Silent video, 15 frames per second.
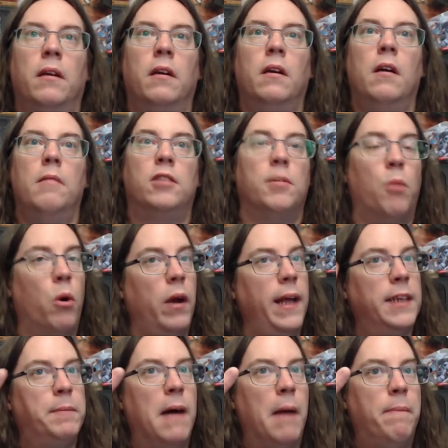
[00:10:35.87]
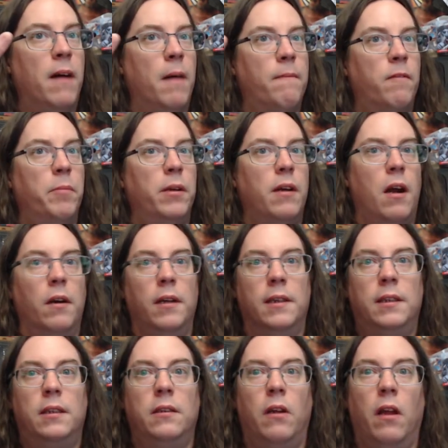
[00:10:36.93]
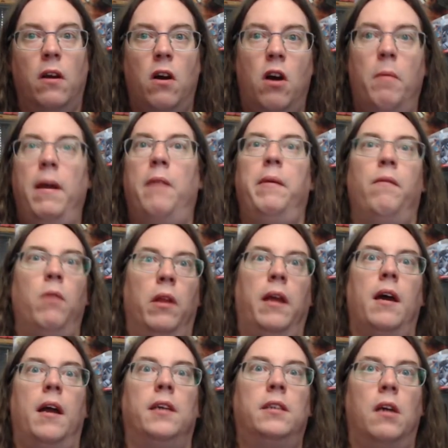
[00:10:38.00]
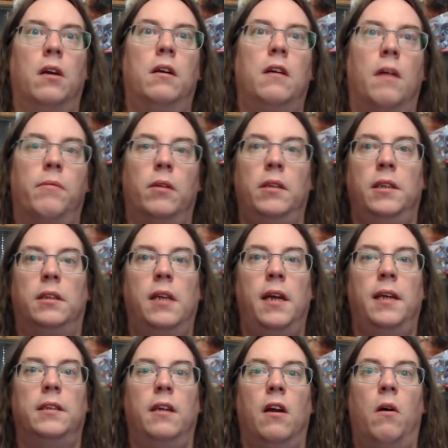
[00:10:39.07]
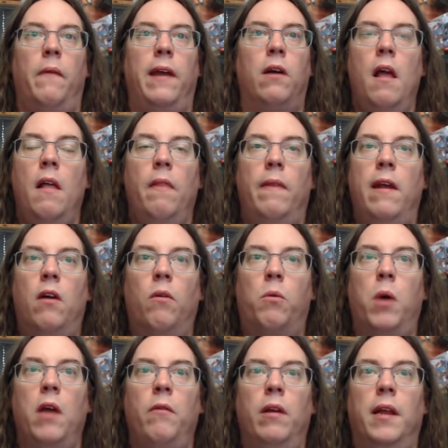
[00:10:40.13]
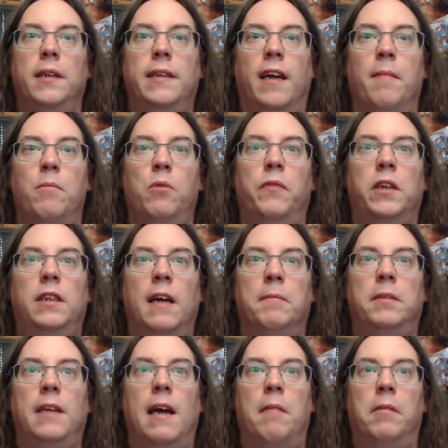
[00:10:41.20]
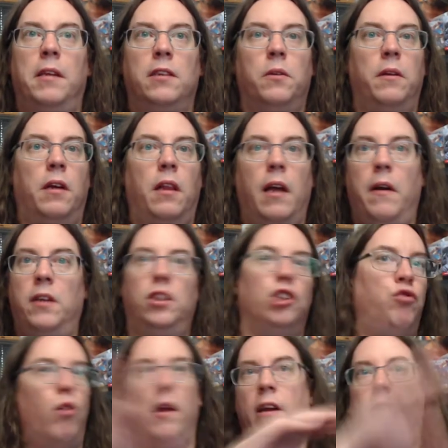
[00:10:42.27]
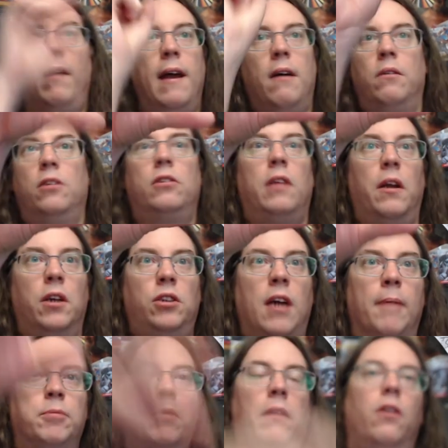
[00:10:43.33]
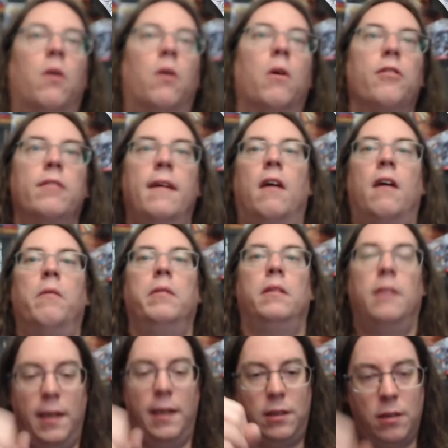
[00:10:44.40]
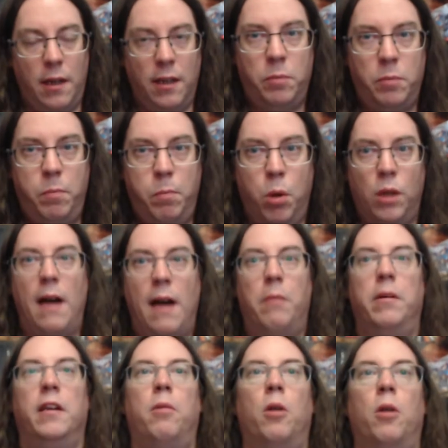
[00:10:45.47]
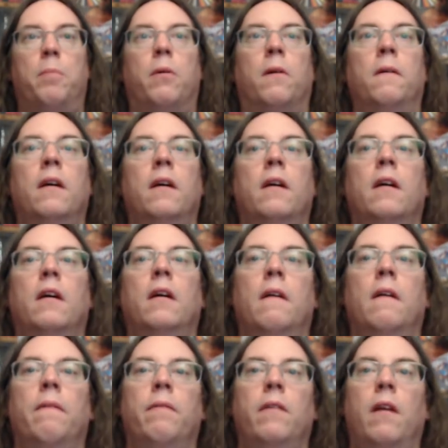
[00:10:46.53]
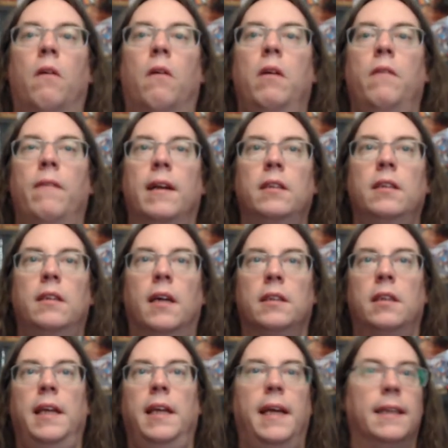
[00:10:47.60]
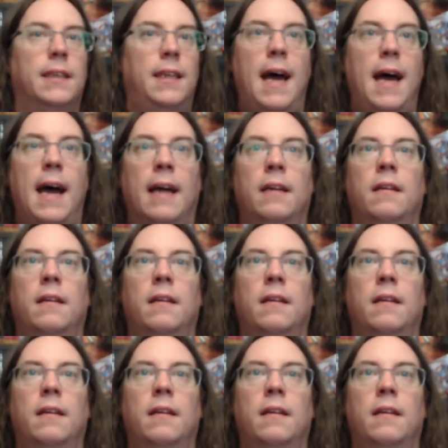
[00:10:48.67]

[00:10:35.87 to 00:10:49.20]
Some more ants pop up from the darkness, and they're like, "Oh man, we really got to start covering these things," And they don't quite realize they can move the gems yet. But so the cleric's just running around. Cleric drops one in the north now. Then he's trying to put that one into purple. He eventually does it. He gets attacked.